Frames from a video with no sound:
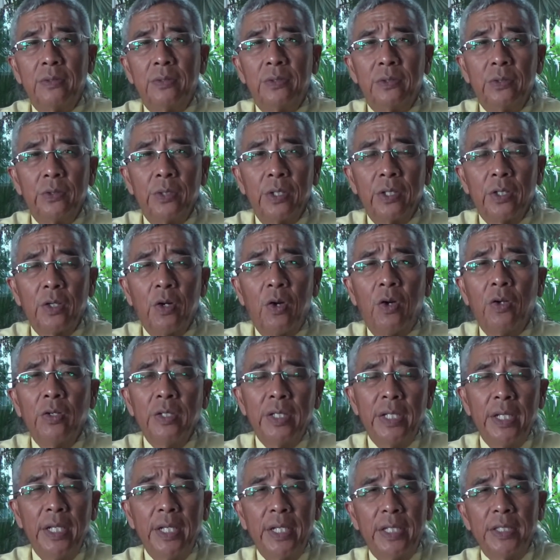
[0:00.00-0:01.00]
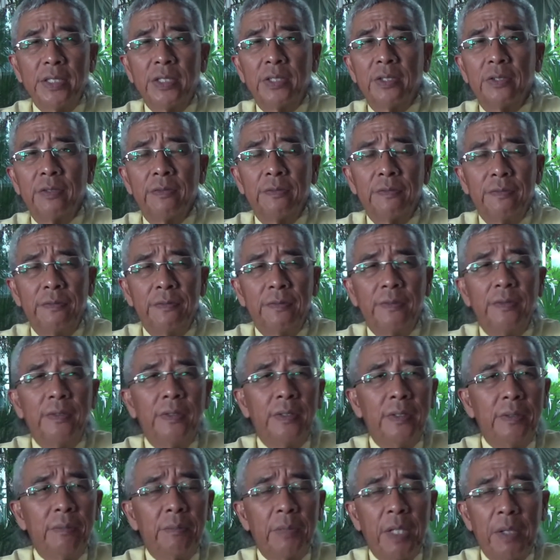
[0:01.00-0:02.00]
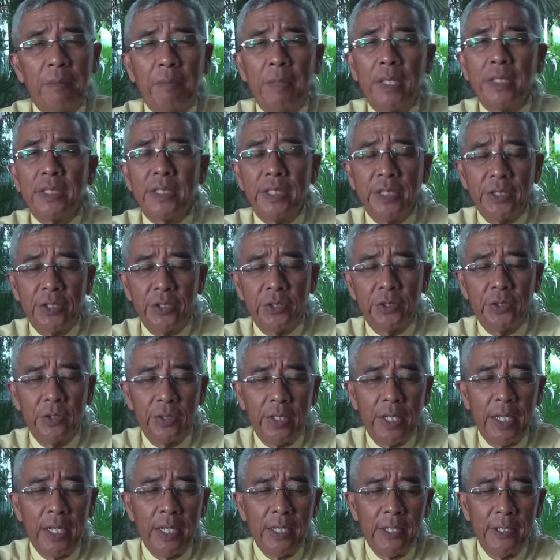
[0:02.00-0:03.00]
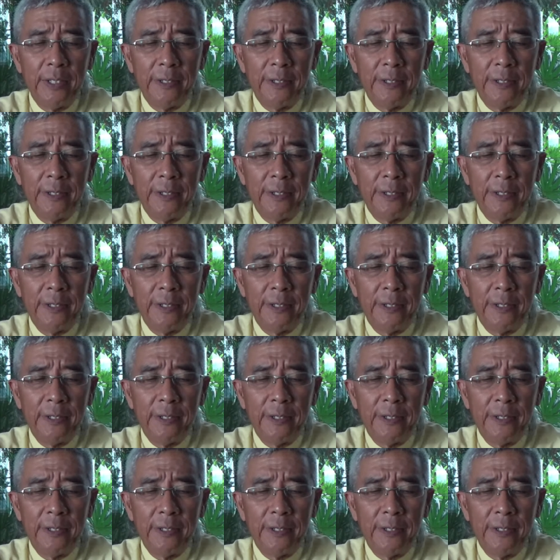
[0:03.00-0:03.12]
to the context of my message today.